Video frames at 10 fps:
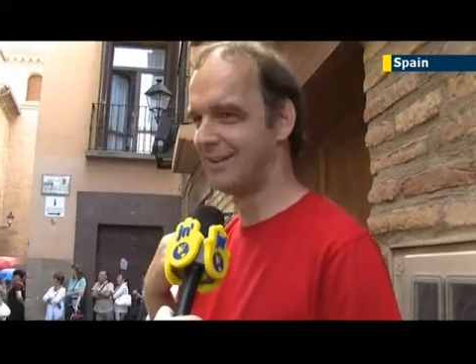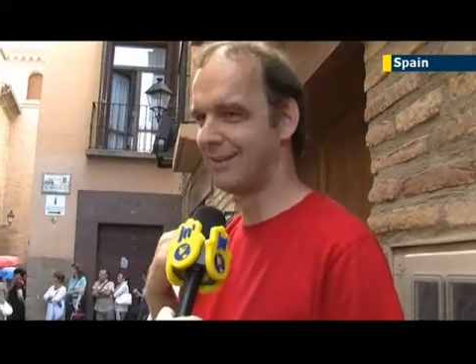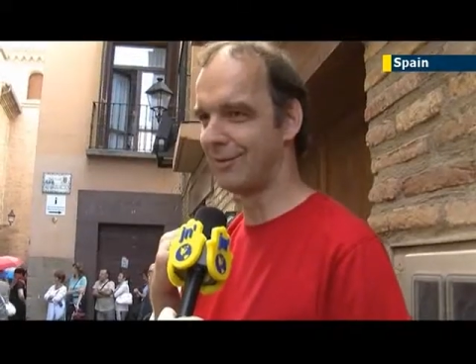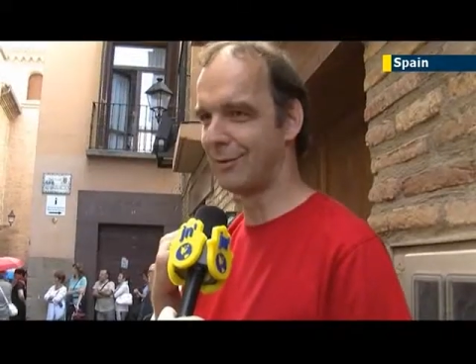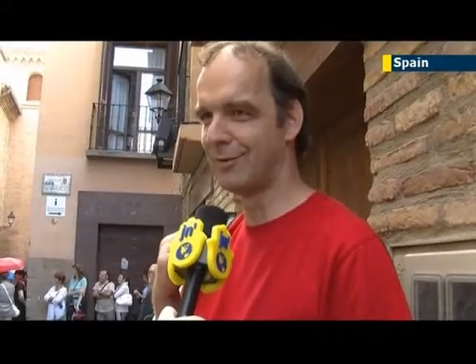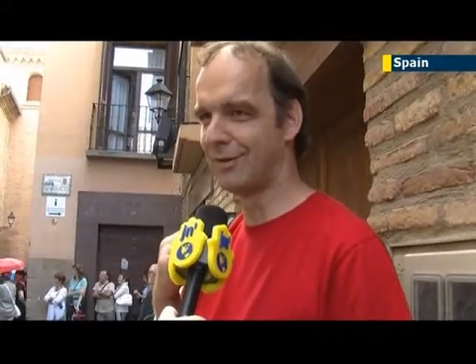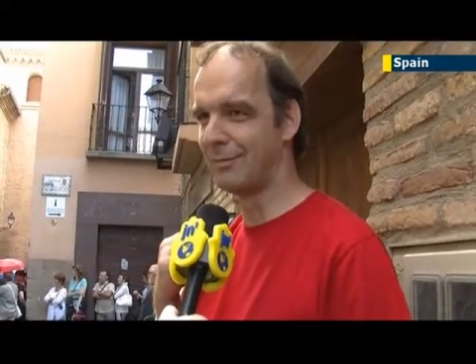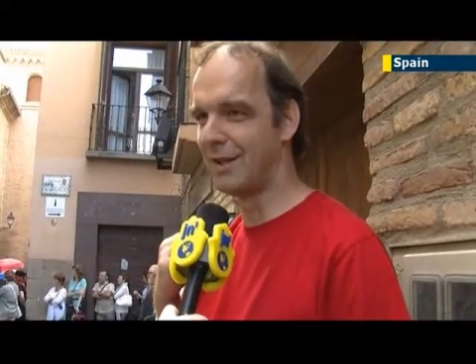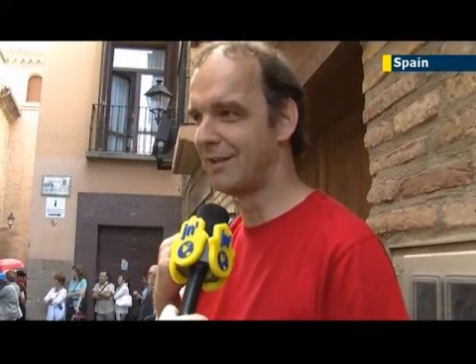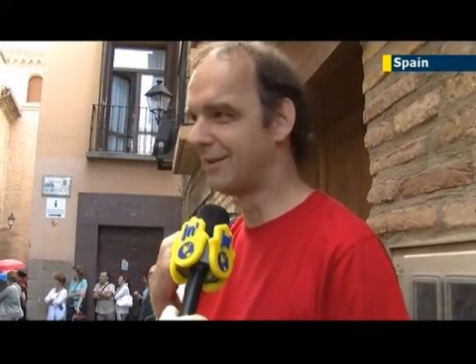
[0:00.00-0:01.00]
And it's always
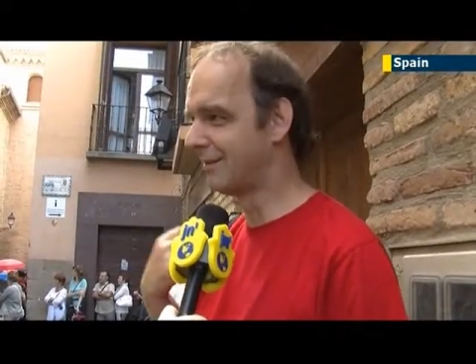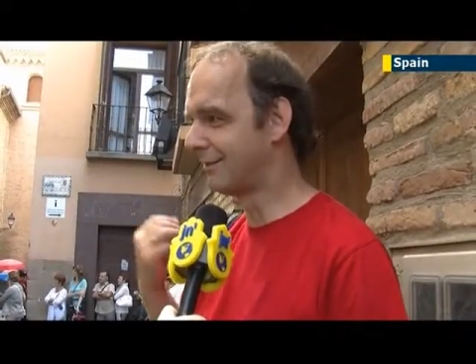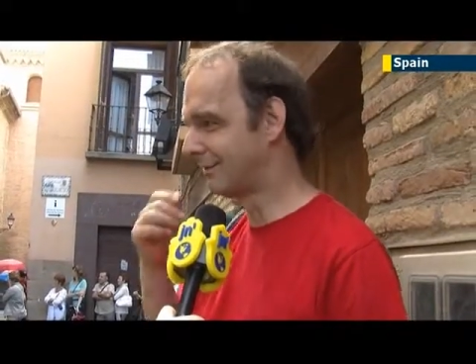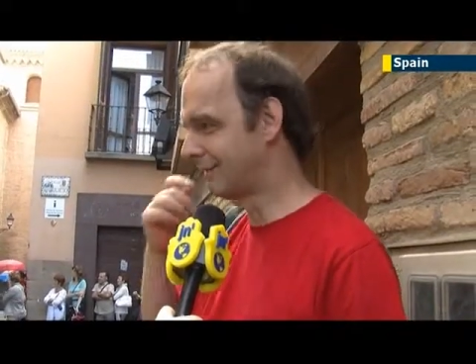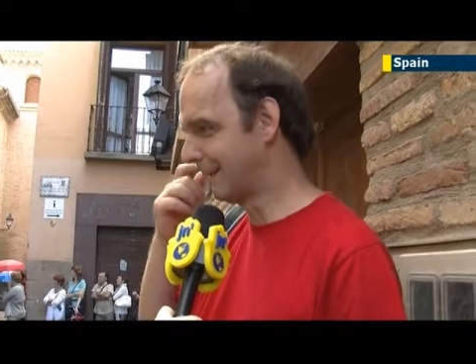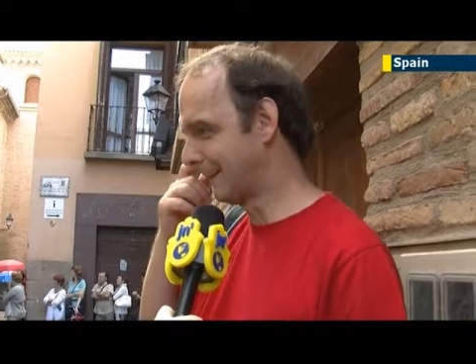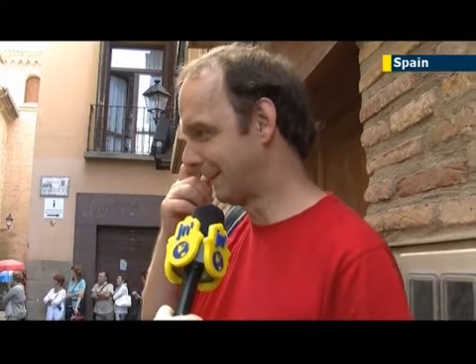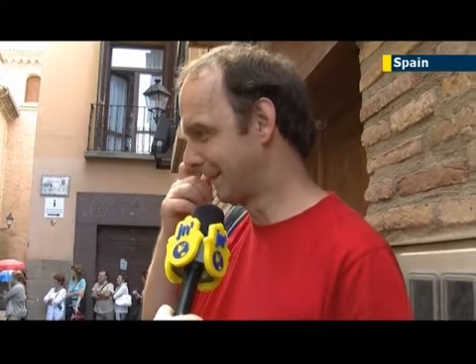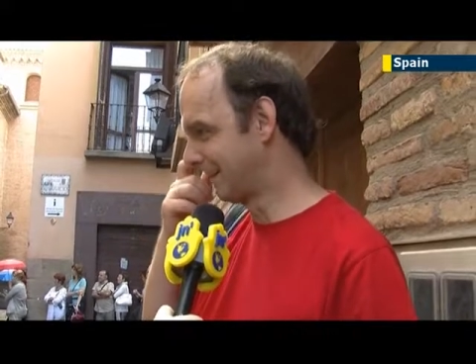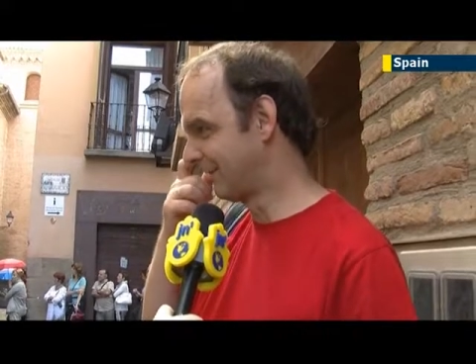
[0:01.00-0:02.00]
amazing
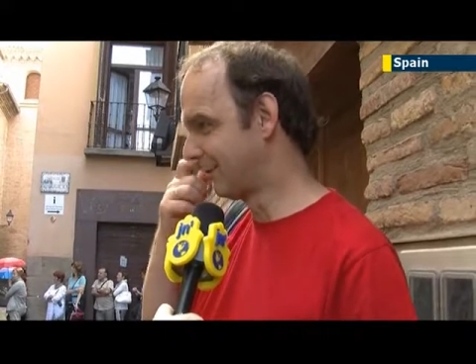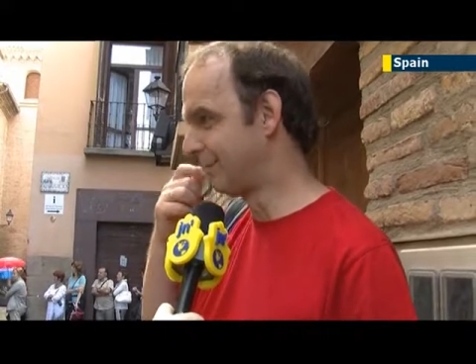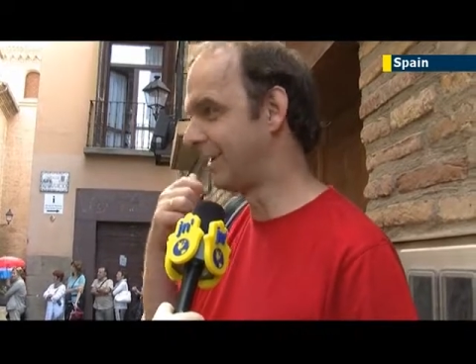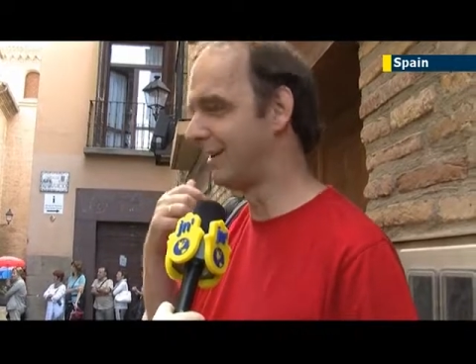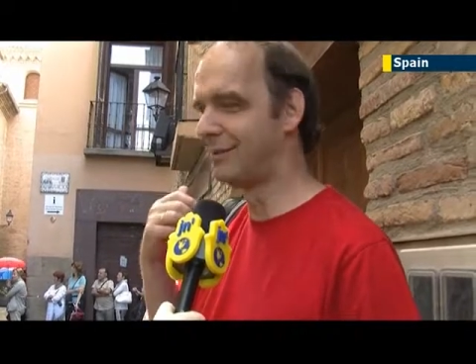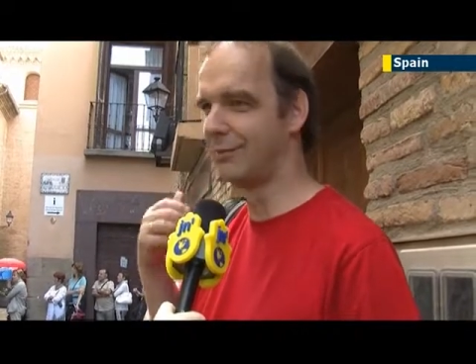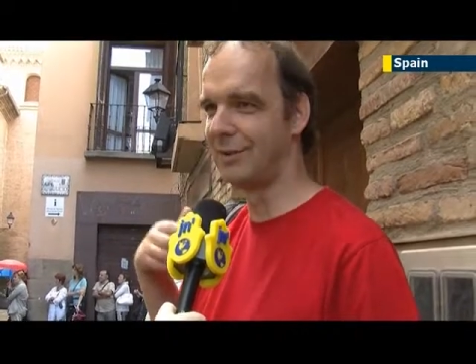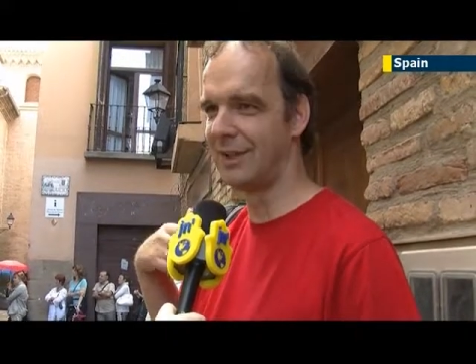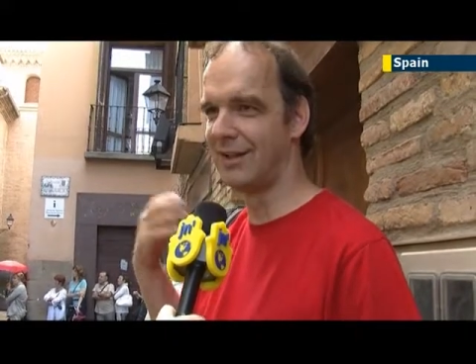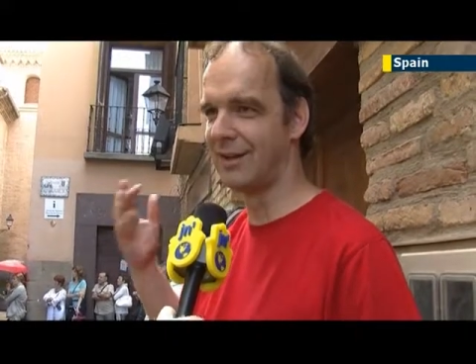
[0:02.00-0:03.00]
to me to
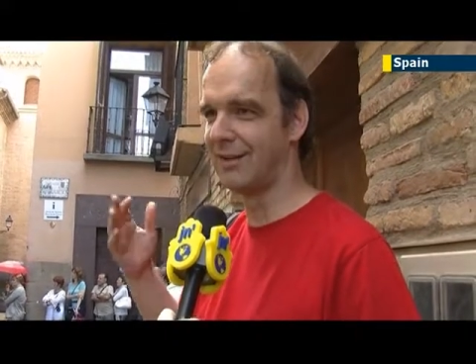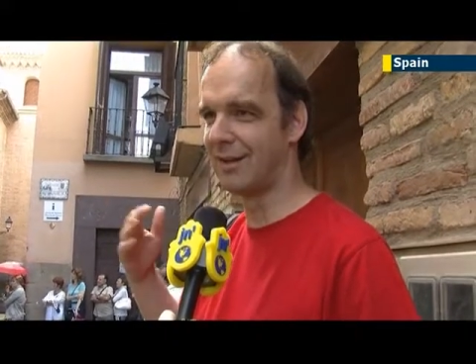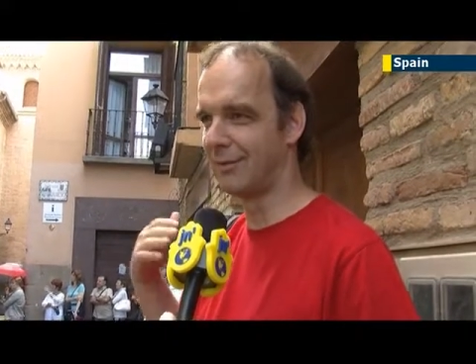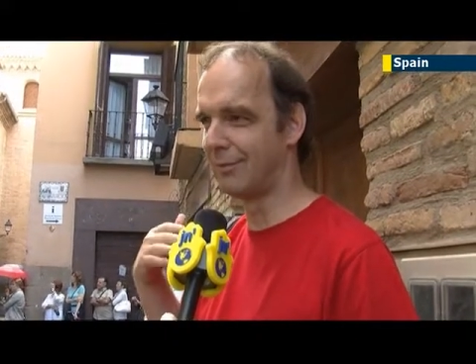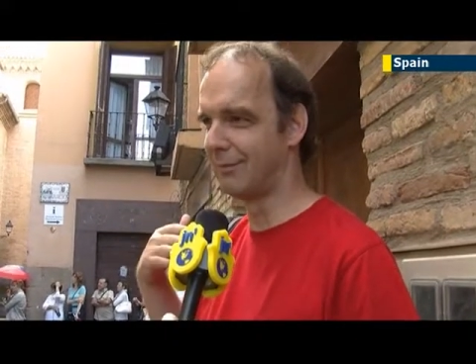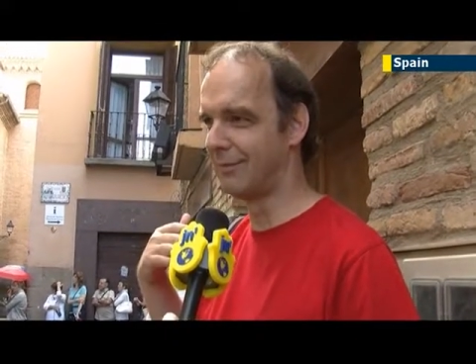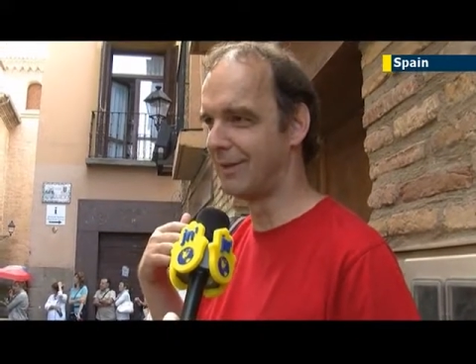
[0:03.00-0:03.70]
realize how